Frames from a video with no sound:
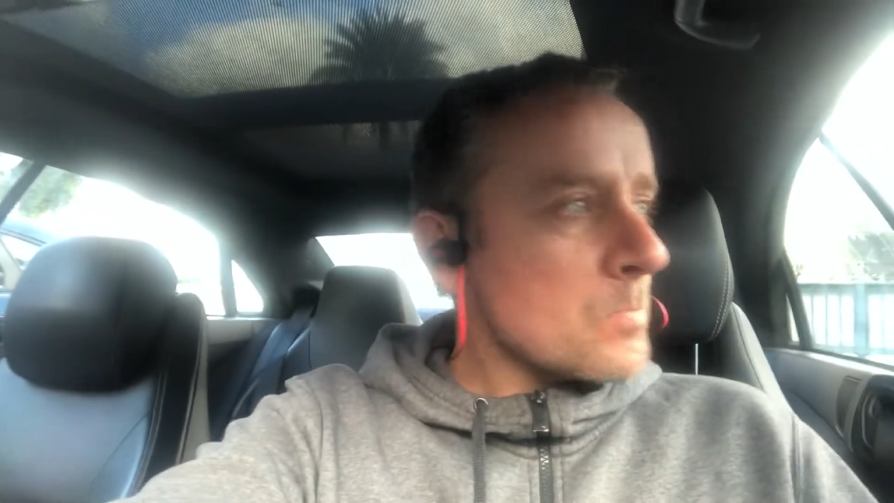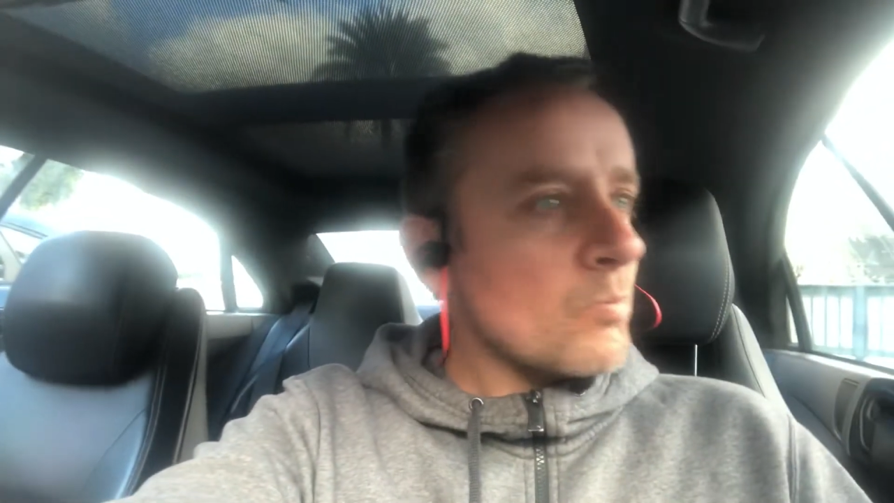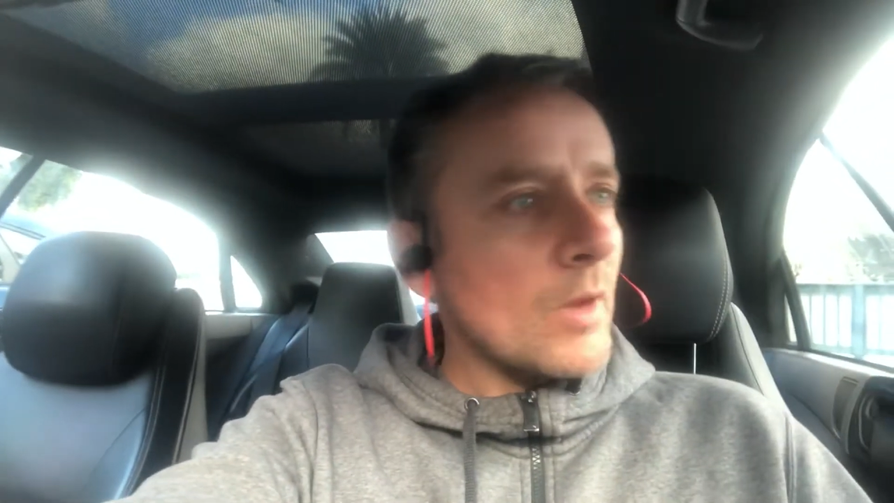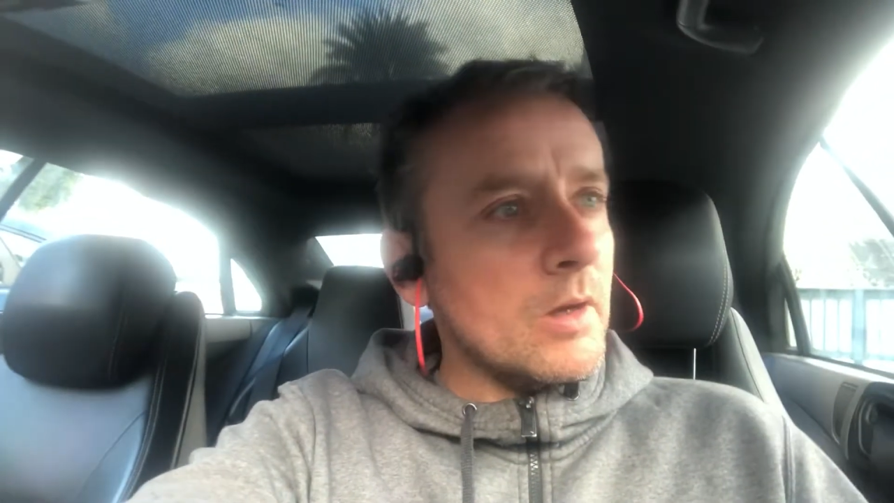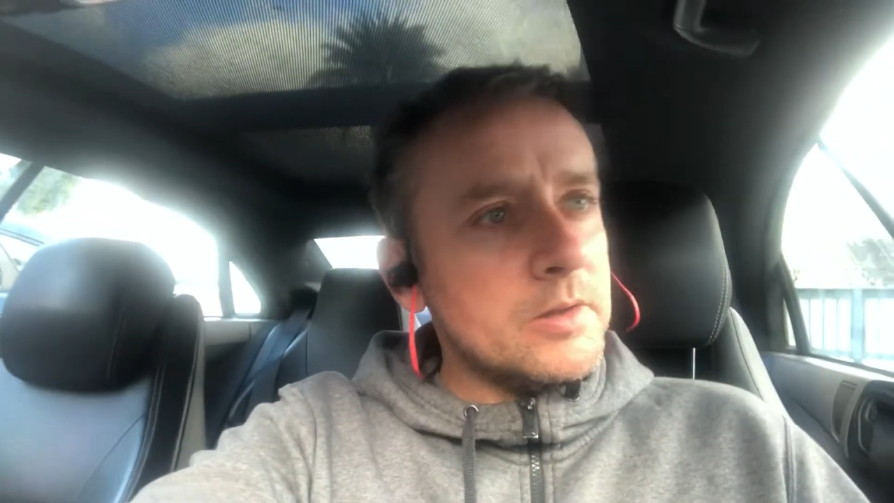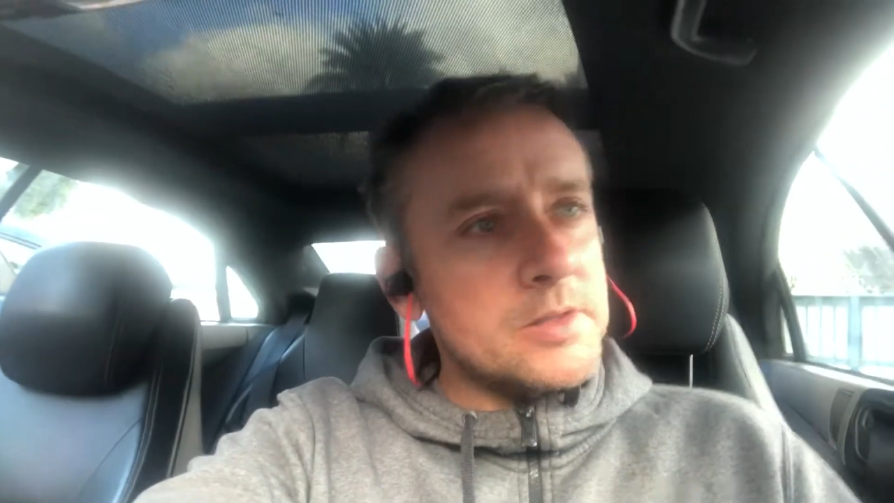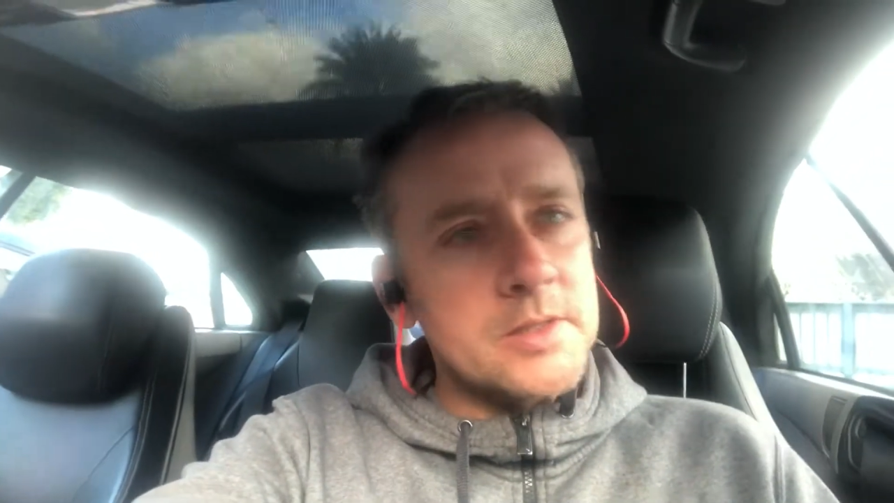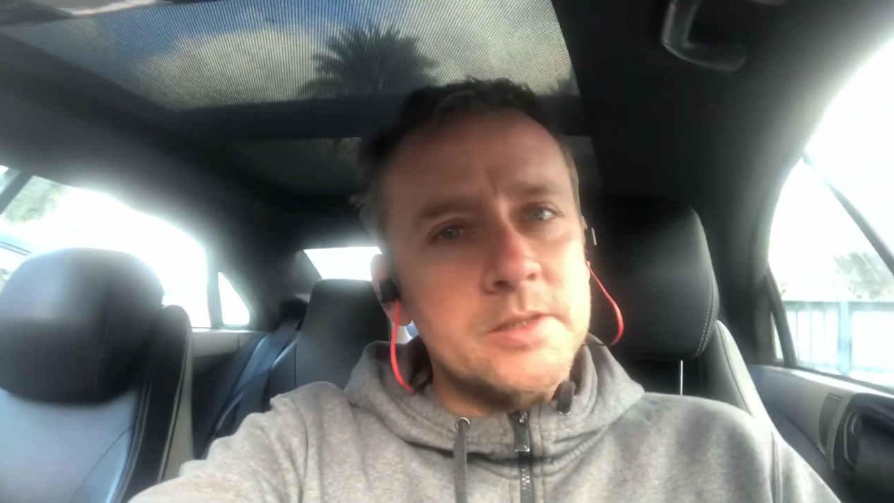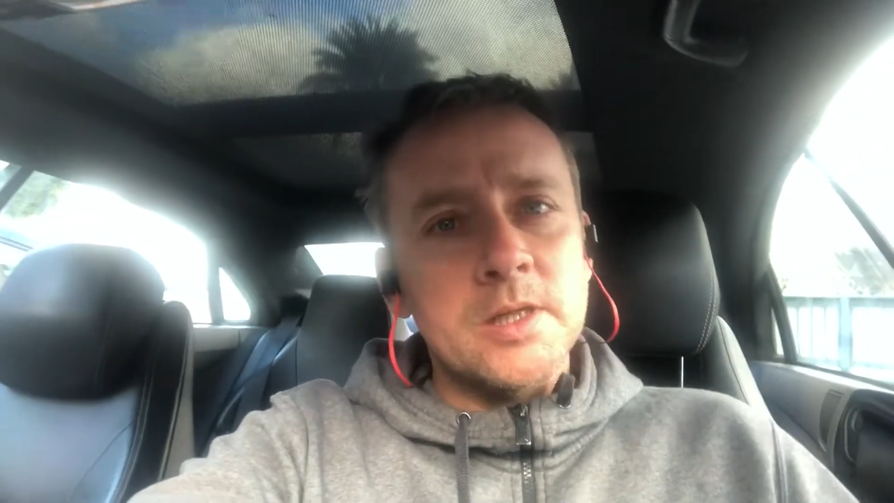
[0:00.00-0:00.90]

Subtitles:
I just